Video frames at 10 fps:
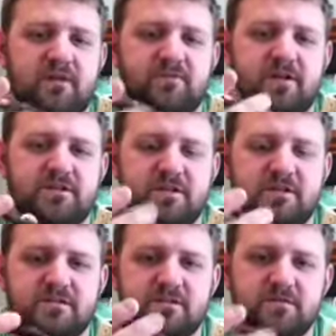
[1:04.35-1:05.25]
Haven't had a
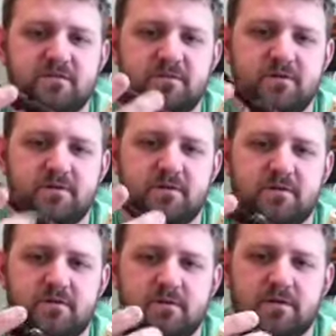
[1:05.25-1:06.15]
chance to.
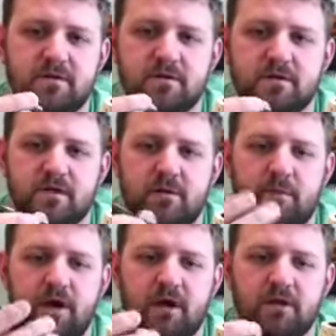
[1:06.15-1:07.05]
Caught
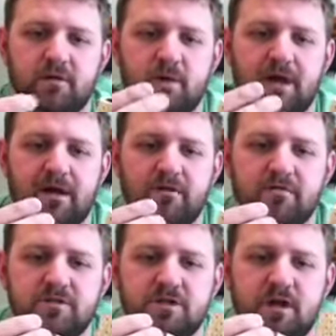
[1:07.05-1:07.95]
my eye on the way out of
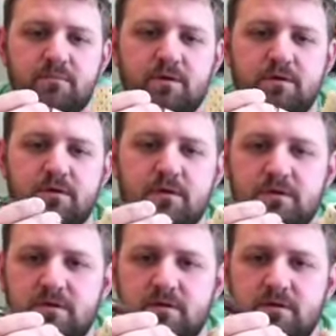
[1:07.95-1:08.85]
the shop.
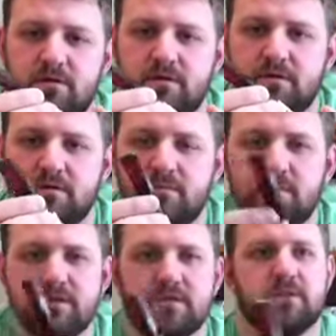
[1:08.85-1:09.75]

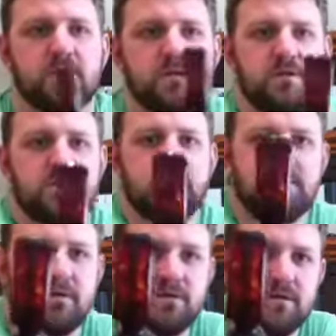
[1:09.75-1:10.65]

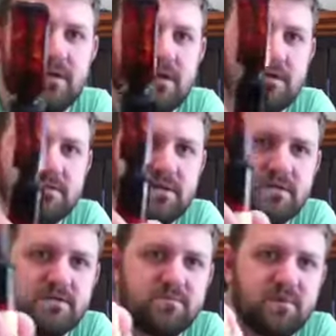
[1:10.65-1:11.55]
It's a
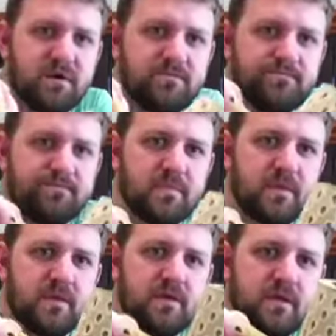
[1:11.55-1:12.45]
nice little pipe.
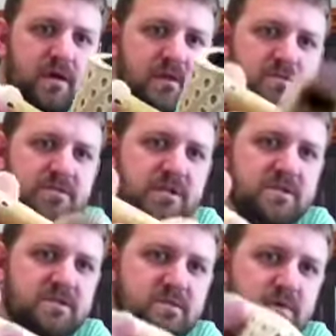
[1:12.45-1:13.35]
That was a
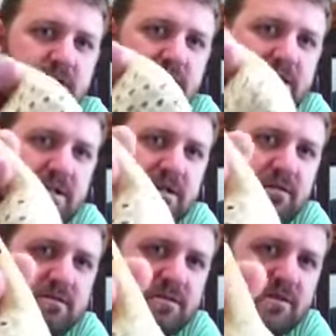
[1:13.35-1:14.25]
nice little way to end
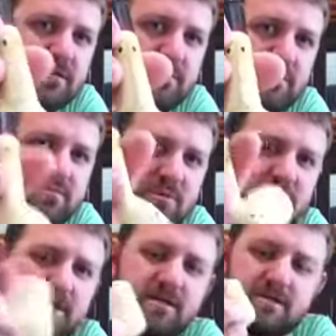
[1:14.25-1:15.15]
out March Meer
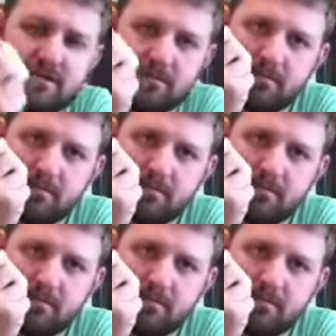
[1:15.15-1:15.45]
Madness.